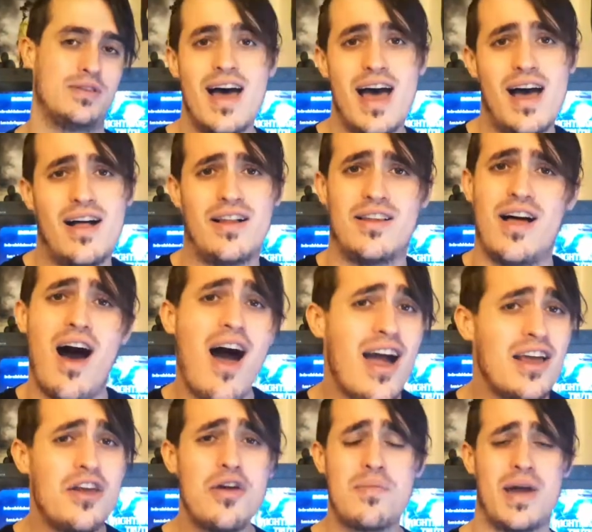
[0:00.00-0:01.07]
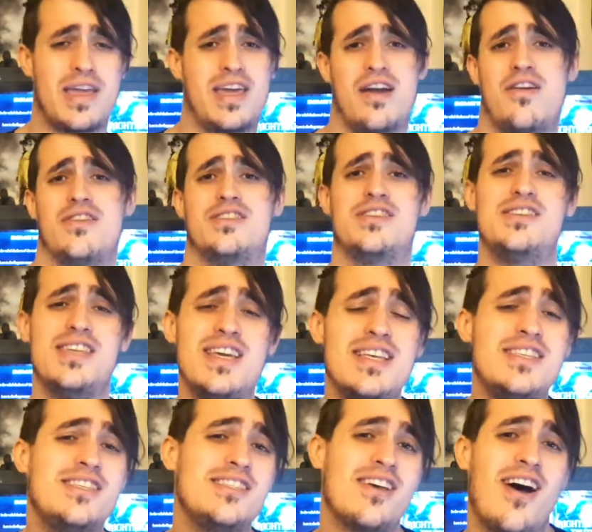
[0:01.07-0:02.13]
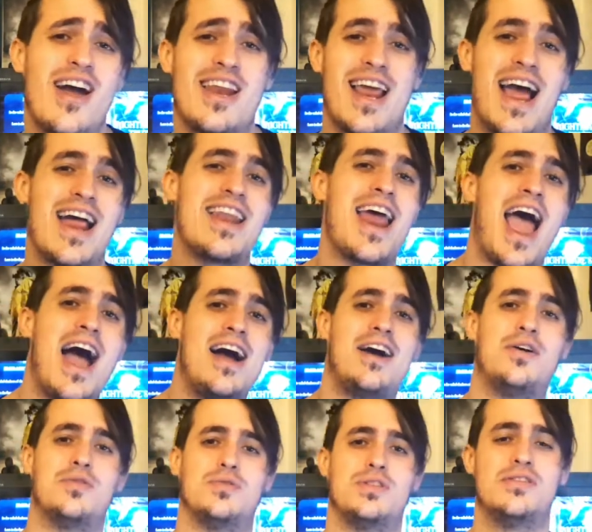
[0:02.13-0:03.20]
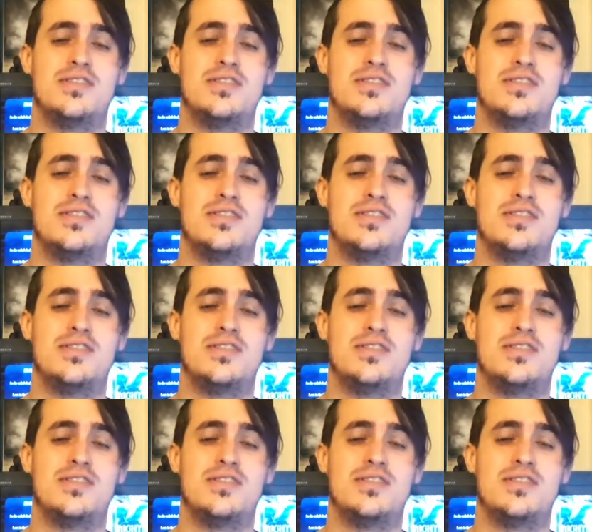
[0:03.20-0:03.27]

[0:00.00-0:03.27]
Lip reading: Hell, I know my characters inside and out.